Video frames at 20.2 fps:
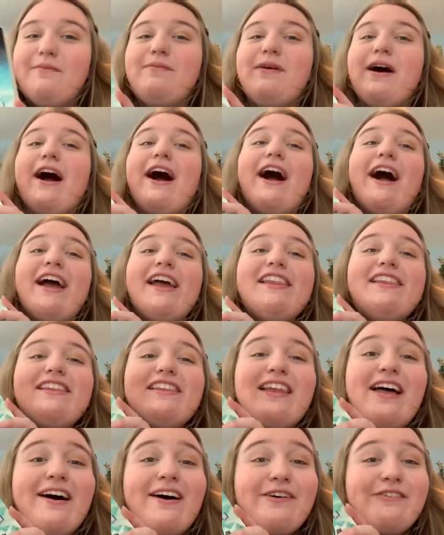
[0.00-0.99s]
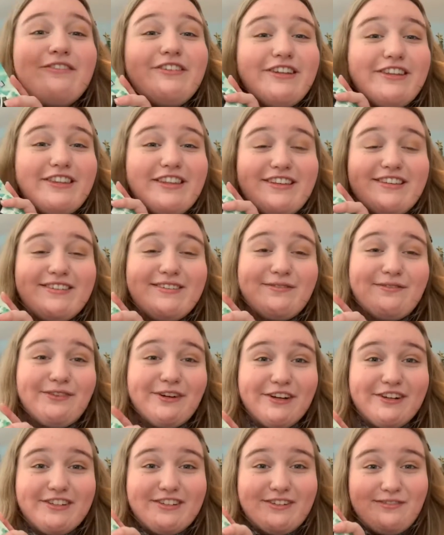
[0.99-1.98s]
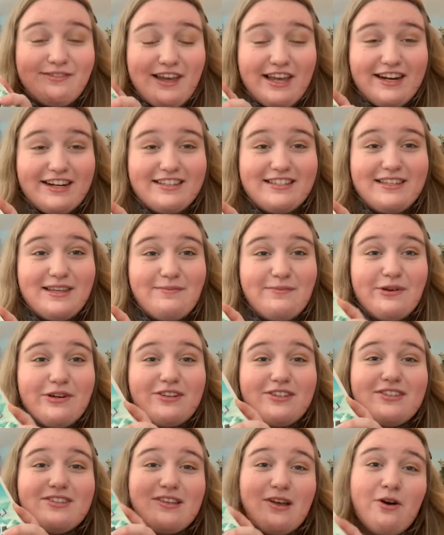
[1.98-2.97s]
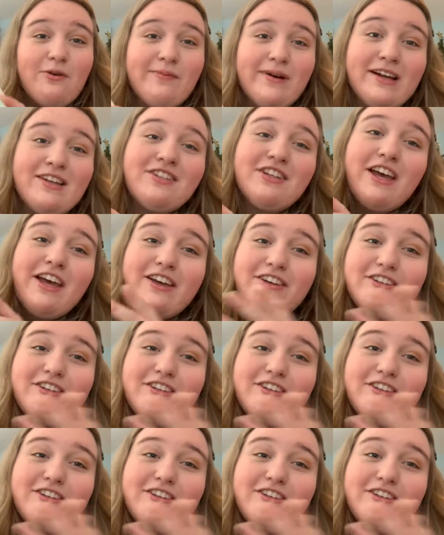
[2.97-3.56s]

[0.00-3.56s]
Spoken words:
But I loved this first fantasy book so much.